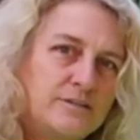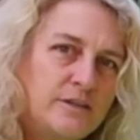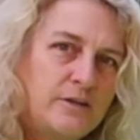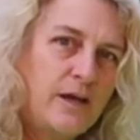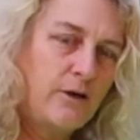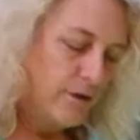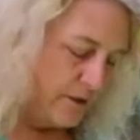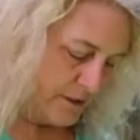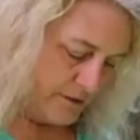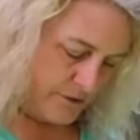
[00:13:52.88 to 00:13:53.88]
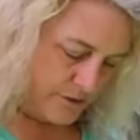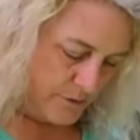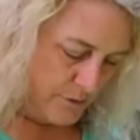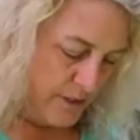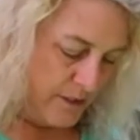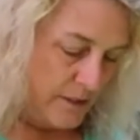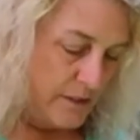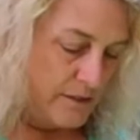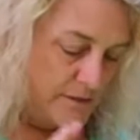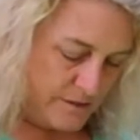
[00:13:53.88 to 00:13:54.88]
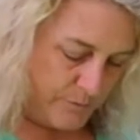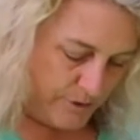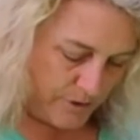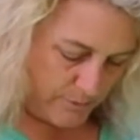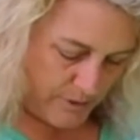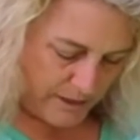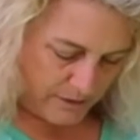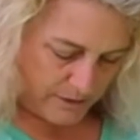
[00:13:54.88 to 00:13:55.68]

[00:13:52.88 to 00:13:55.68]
so now all I need to do is zip it all back